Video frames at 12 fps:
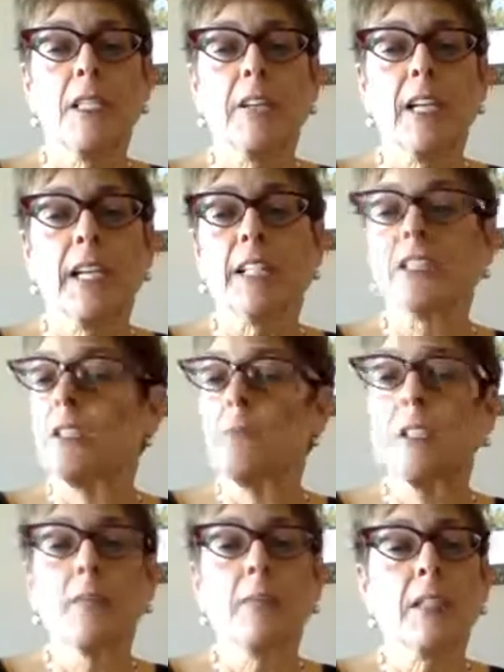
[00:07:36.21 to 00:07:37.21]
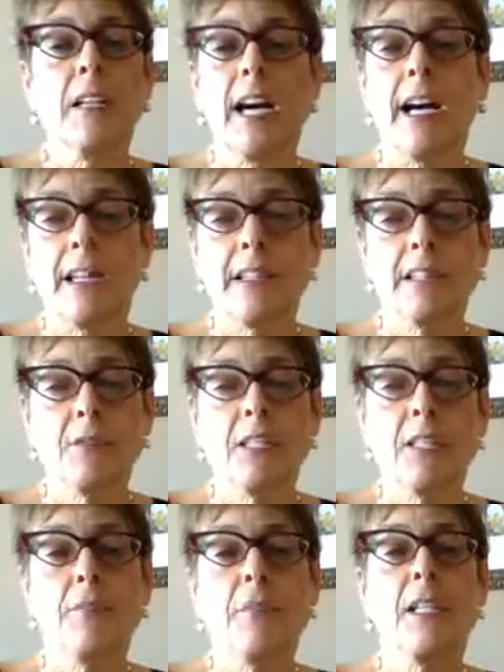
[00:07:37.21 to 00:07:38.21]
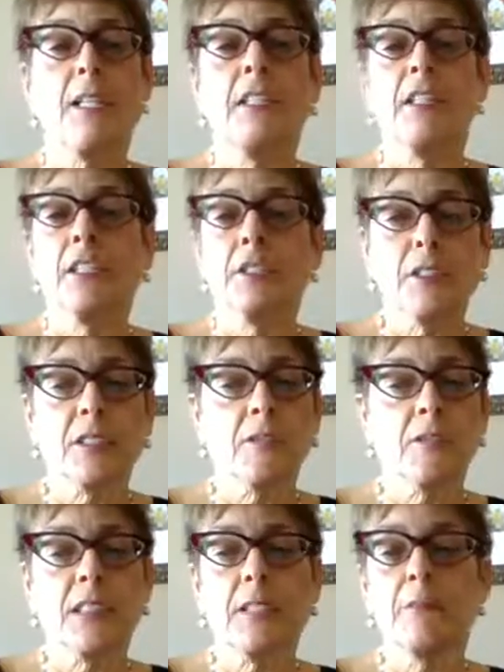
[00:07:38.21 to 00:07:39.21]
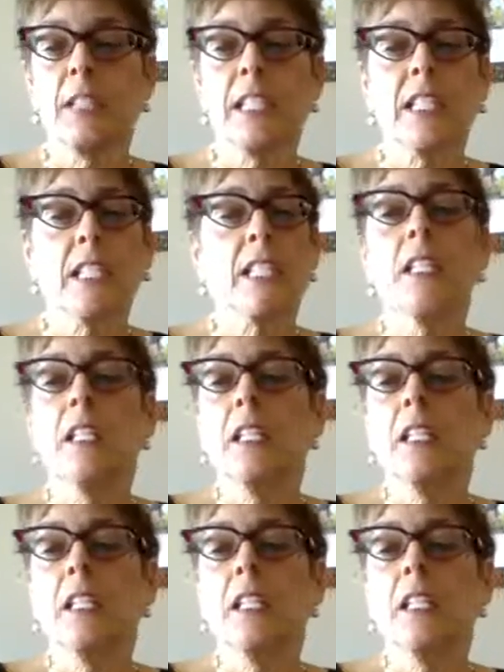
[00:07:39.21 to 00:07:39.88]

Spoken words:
they're actually maybe the eyes of somebody, the ears of somebody,